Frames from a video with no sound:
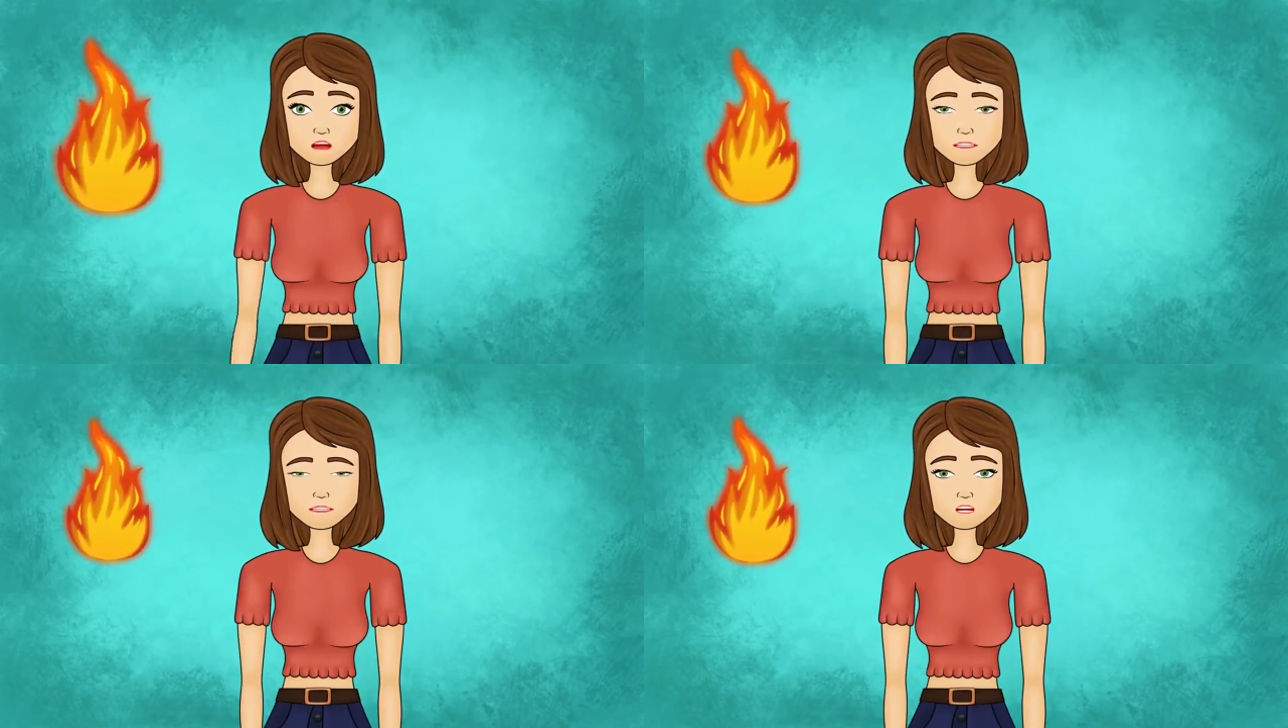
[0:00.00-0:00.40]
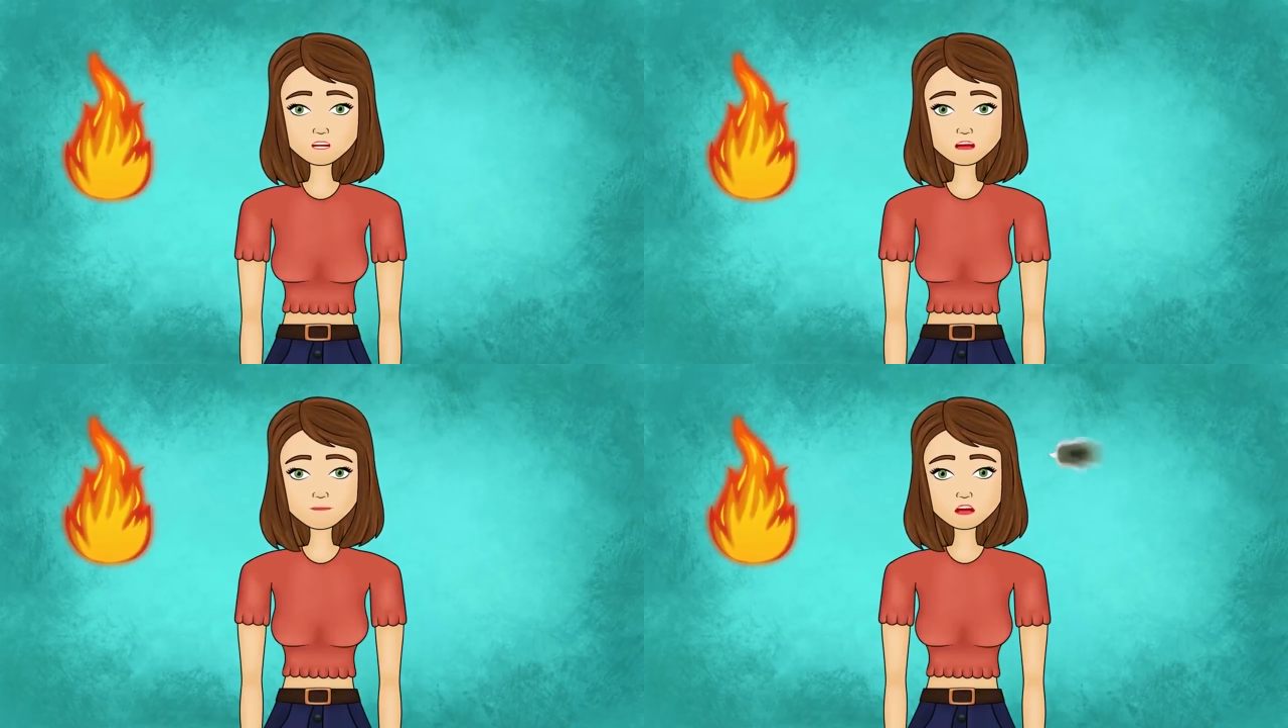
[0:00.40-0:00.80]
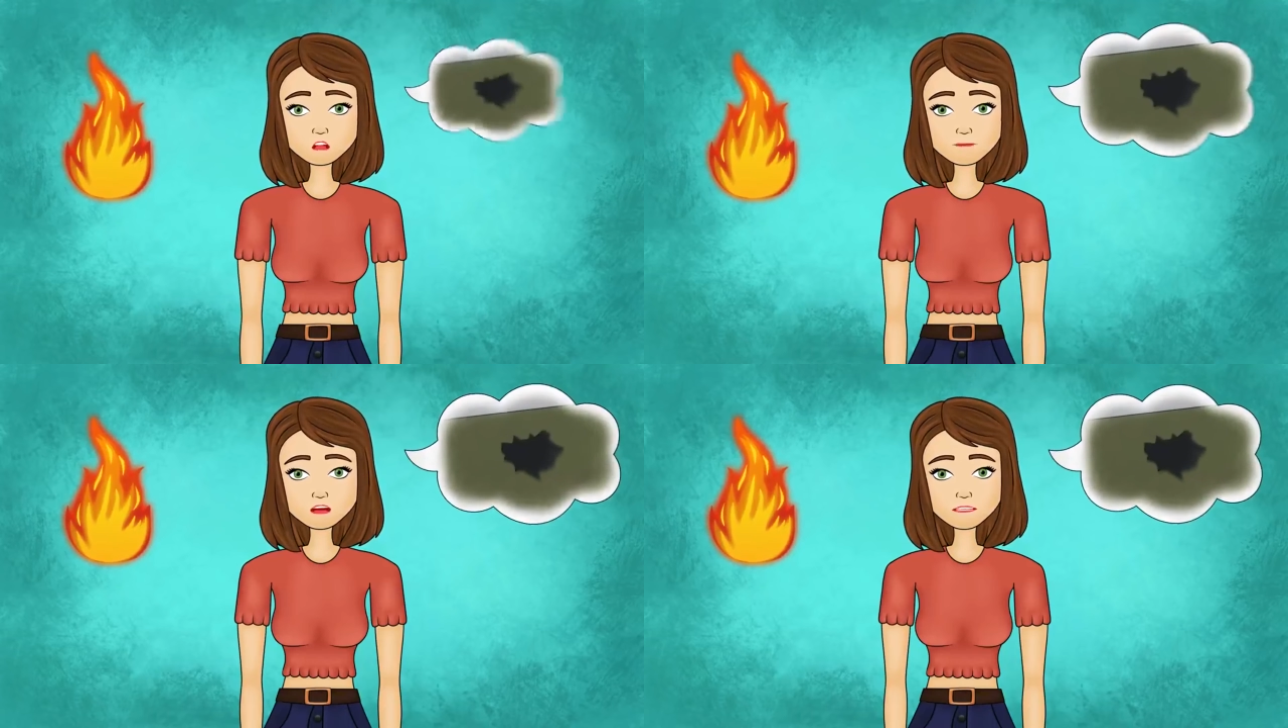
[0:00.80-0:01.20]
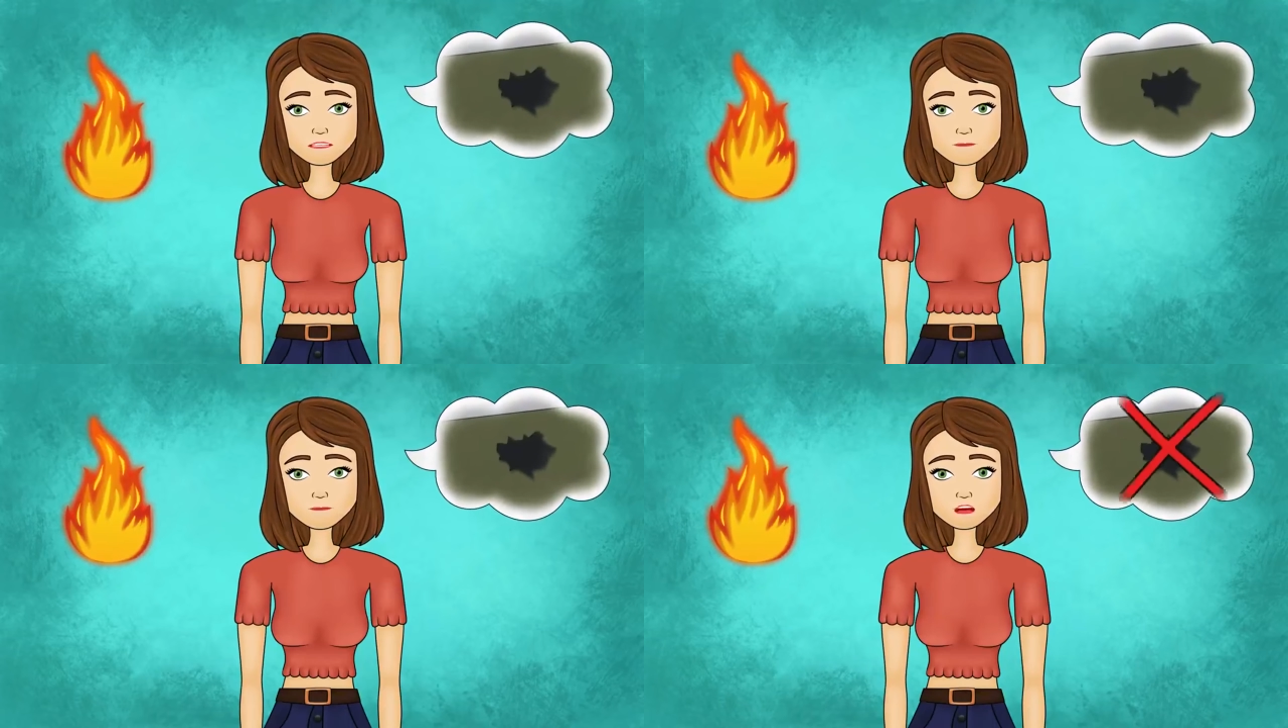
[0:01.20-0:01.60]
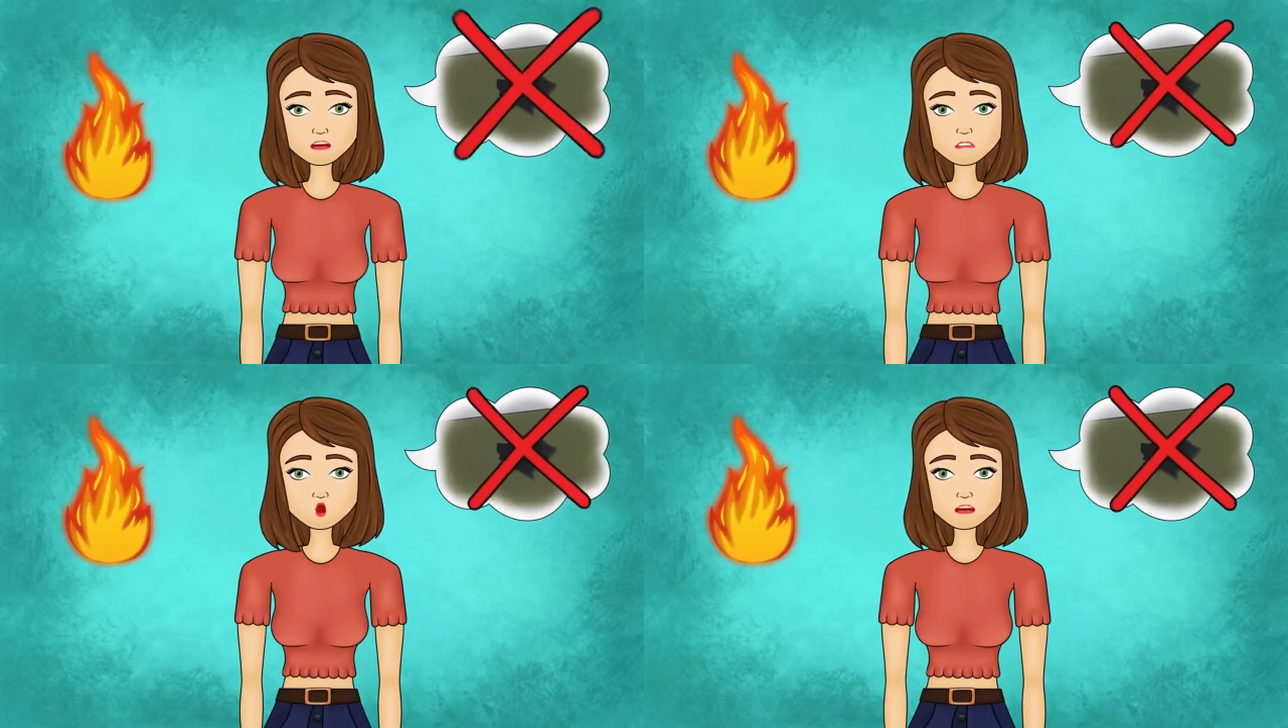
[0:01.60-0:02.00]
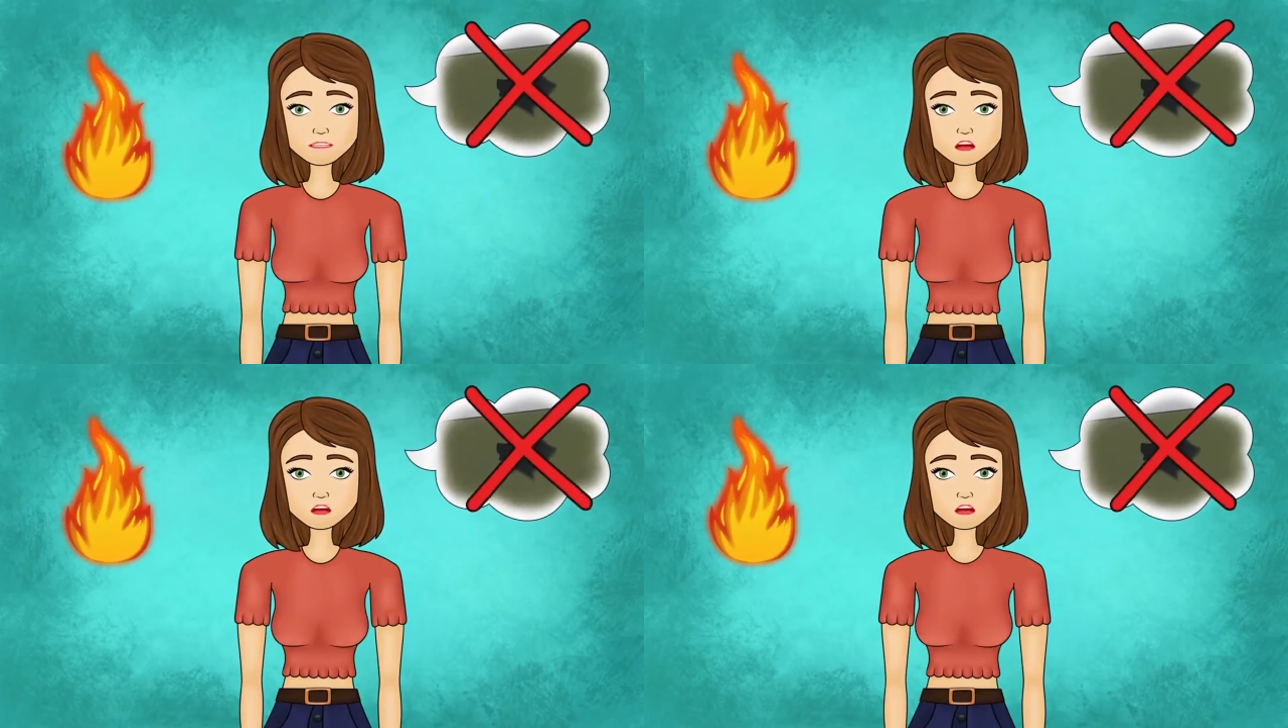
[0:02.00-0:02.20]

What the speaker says: to stir him up and summon him from the